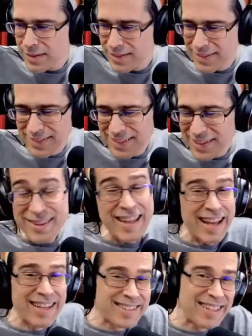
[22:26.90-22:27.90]

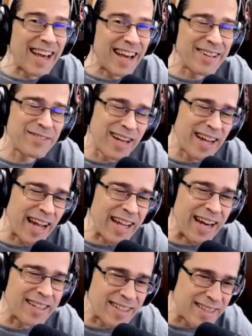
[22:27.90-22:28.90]
Thanks. Yeah, I
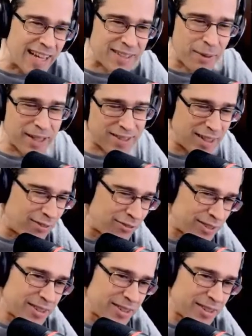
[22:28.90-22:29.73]
kind of did that to myself.